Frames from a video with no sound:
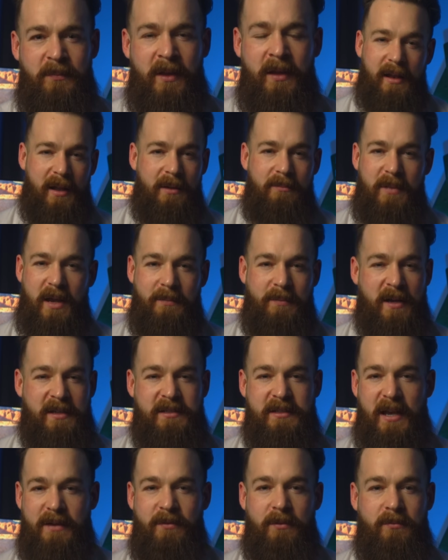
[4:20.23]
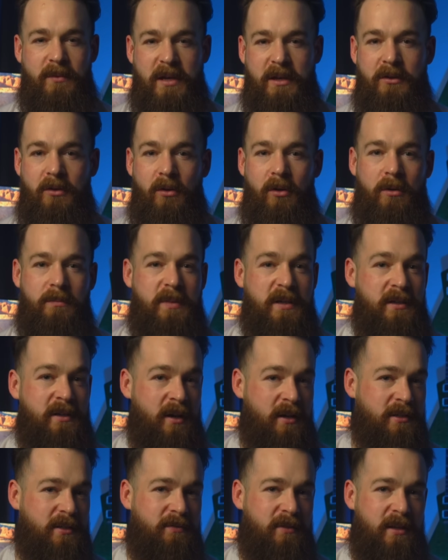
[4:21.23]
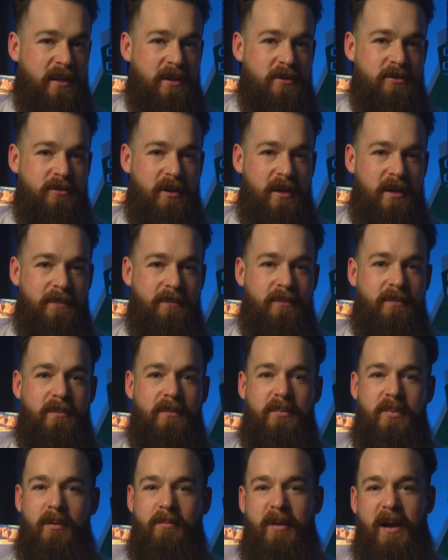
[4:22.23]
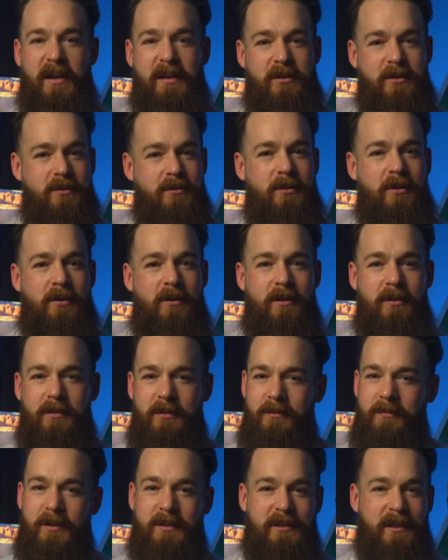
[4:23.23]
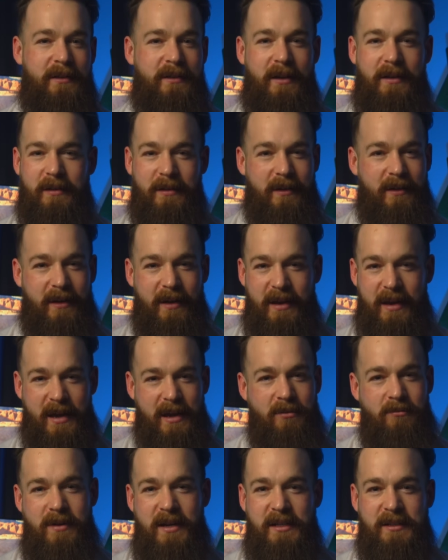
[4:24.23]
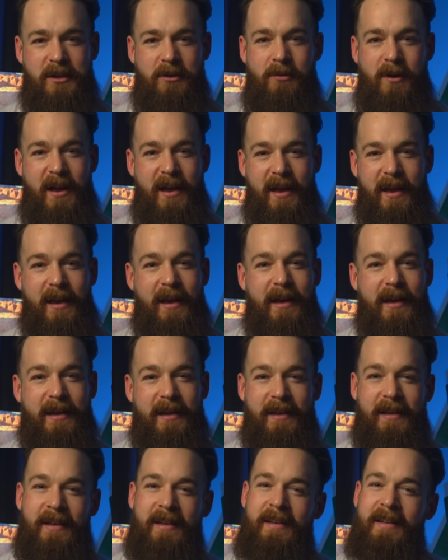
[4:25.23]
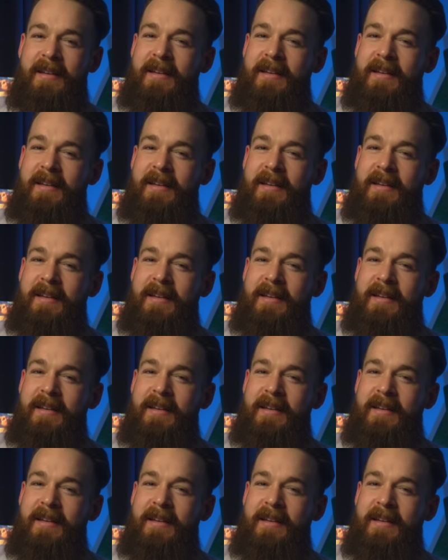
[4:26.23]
I didn't make my 7-week goal because of the injury, but my new goal was another 8 weeks away.